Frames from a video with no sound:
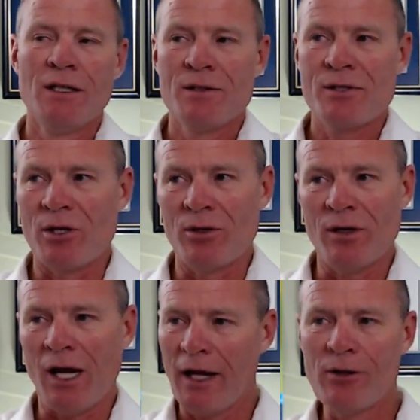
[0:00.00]
So
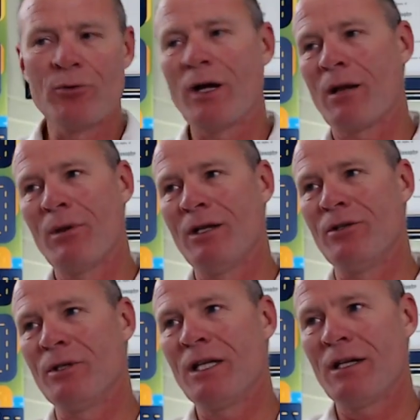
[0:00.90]
I don't recommend
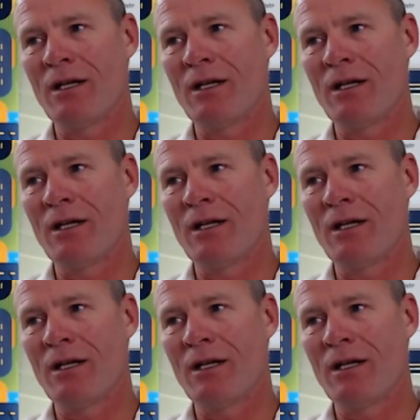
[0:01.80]
doing it.